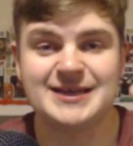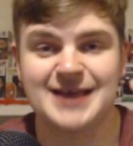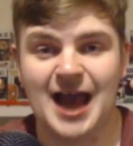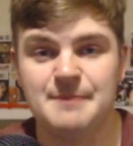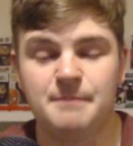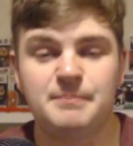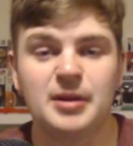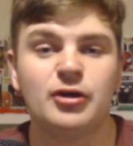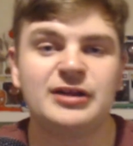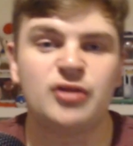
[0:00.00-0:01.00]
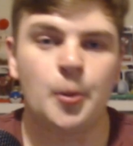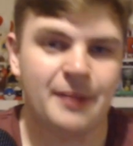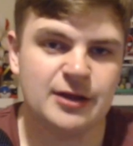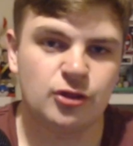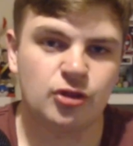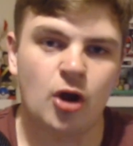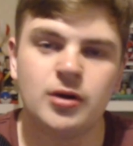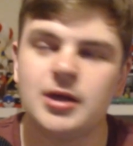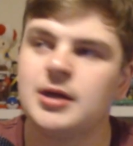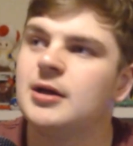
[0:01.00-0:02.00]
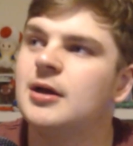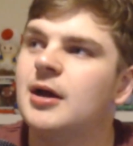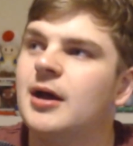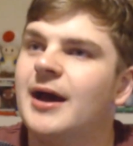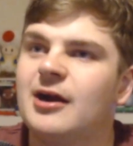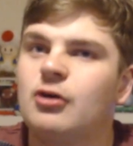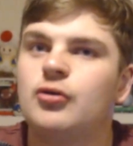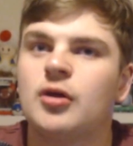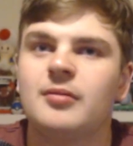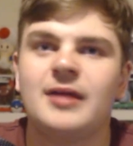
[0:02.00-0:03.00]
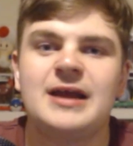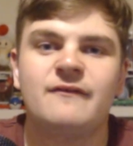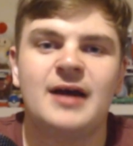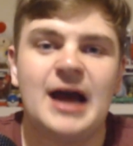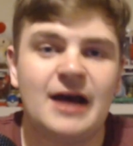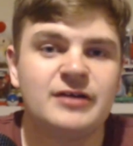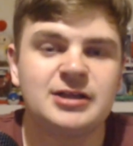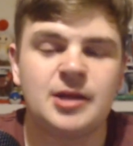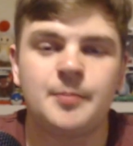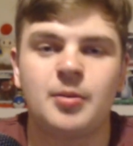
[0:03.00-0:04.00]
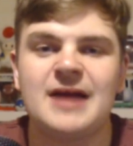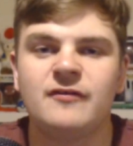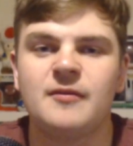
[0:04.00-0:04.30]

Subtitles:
capability to be so. And I also believe having the Brave and the